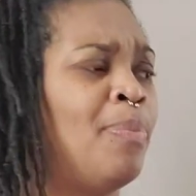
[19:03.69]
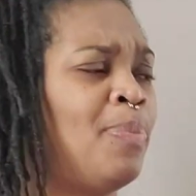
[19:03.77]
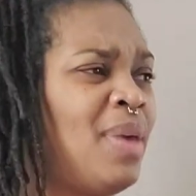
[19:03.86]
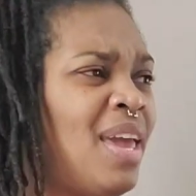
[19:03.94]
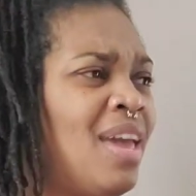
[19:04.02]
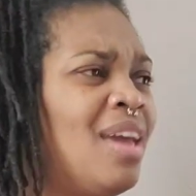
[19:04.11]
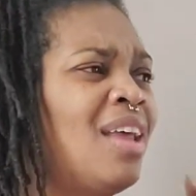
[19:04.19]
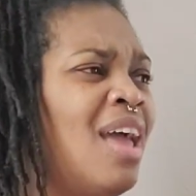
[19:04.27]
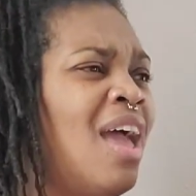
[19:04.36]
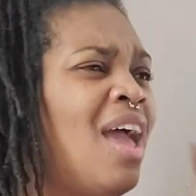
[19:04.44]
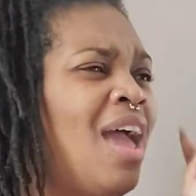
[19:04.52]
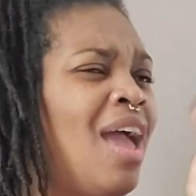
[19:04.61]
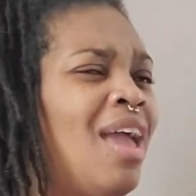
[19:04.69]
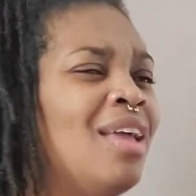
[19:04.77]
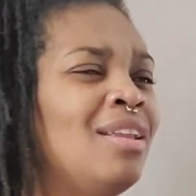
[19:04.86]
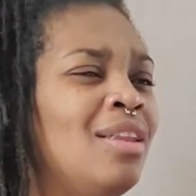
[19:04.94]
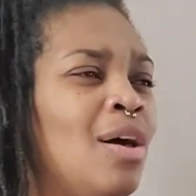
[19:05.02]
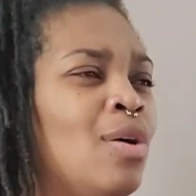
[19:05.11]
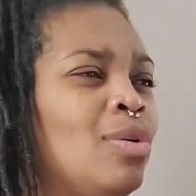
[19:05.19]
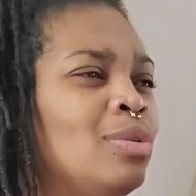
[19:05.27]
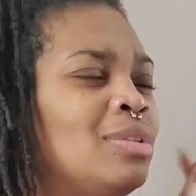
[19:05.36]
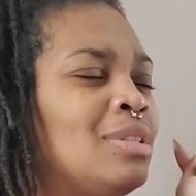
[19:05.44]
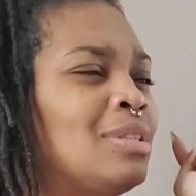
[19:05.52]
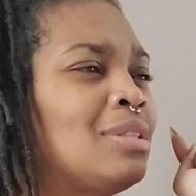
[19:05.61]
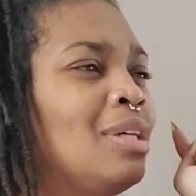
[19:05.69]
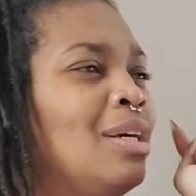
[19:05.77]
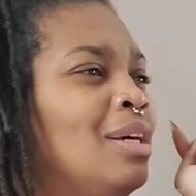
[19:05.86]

bed in those